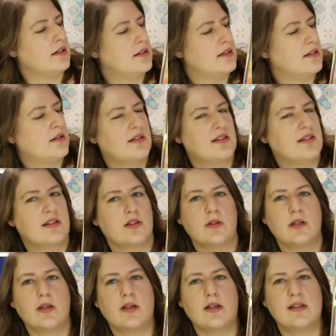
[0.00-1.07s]
So you
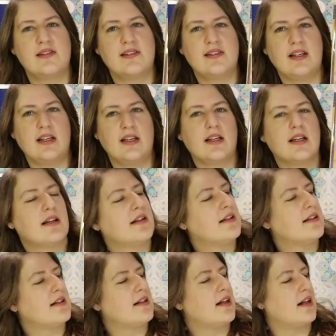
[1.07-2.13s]
can see
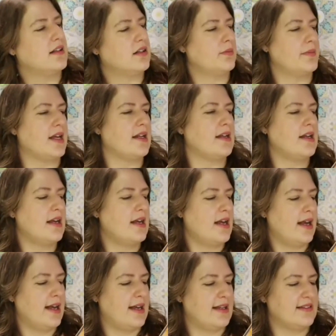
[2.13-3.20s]
a little bit.
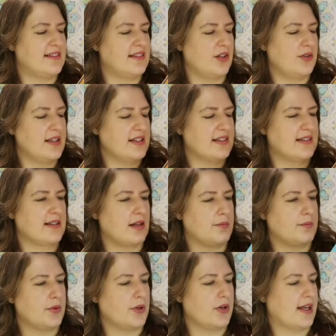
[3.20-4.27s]
And so this
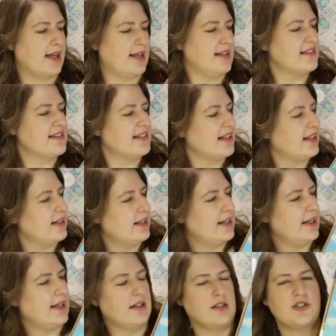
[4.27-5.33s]
book is in
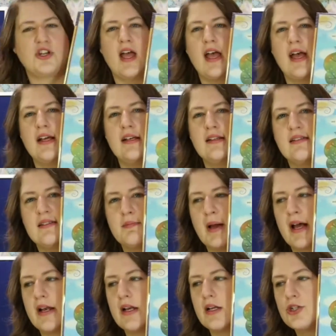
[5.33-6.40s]
English and in
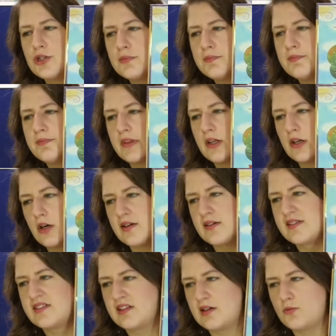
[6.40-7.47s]
Spanish. There are
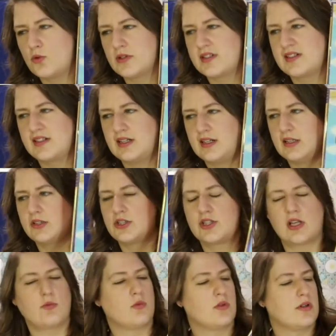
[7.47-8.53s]
some words in English,
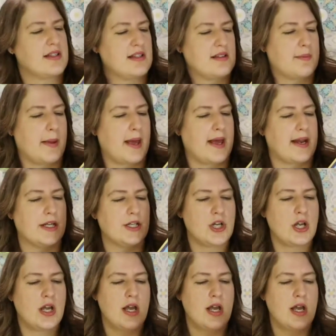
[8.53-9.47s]
some words in Spanish.